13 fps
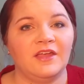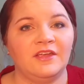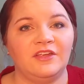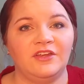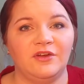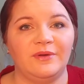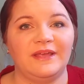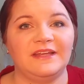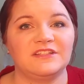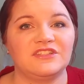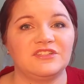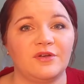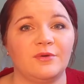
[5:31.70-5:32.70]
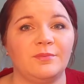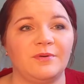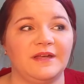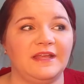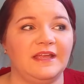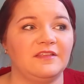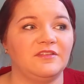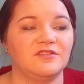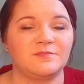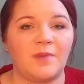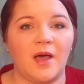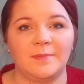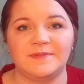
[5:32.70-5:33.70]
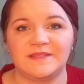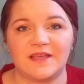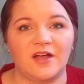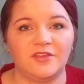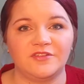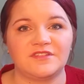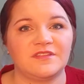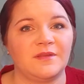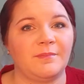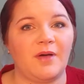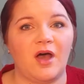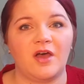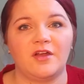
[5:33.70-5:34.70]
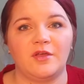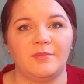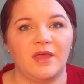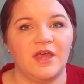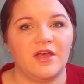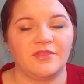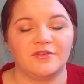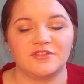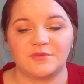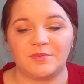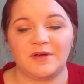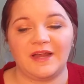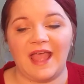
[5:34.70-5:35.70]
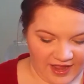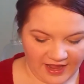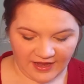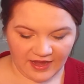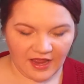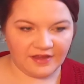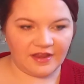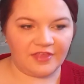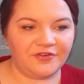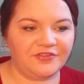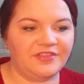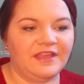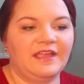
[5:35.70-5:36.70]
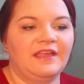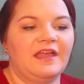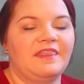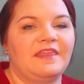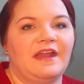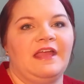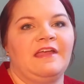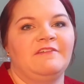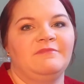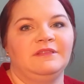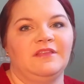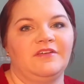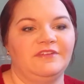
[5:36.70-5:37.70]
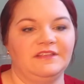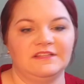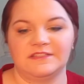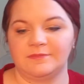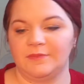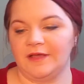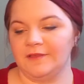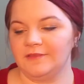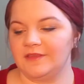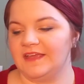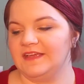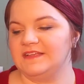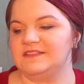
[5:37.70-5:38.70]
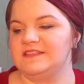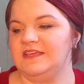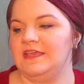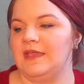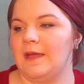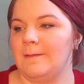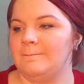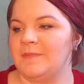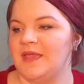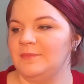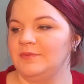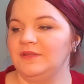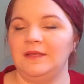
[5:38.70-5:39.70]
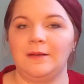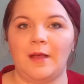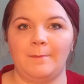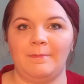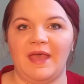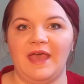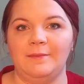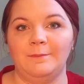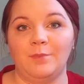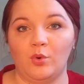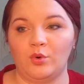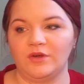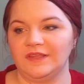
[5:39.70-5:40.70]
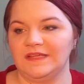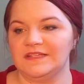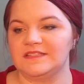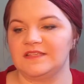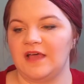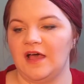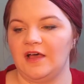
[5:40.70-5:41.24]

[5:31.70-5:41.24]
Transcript: You know, it is so pretty. Those pops of colors in the bottom, those are pretty. Another thing that I have been loving this month is the Maybelline Matte and Poreless.